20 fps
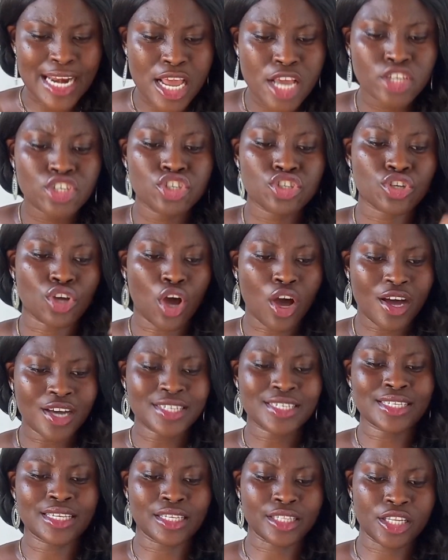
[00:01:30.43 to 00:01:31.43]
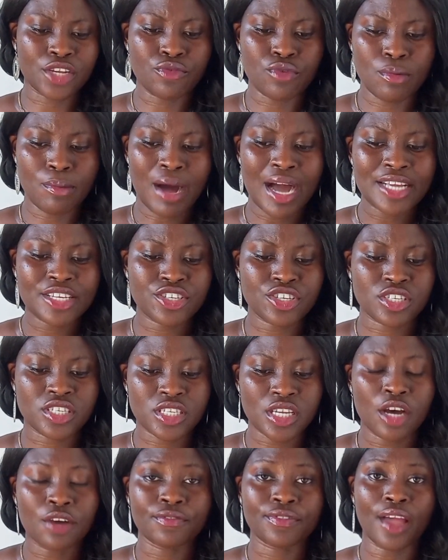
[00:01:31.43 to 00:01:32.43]
need you to constantly remind
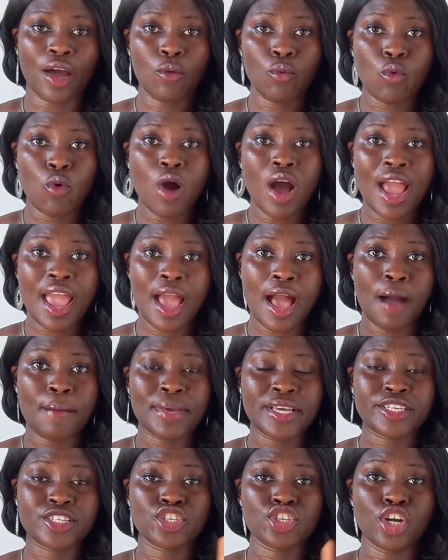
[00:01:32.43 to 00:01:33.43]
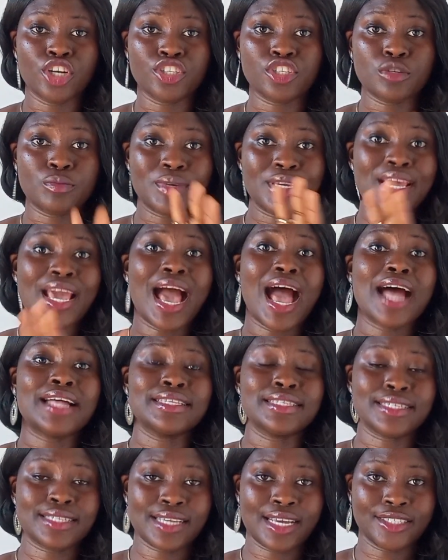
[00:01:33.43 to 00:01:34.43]
yourself that who I am is not to be
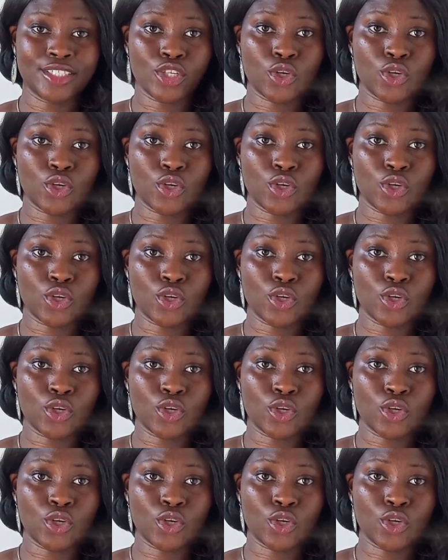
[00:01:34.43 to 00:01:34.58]
answered.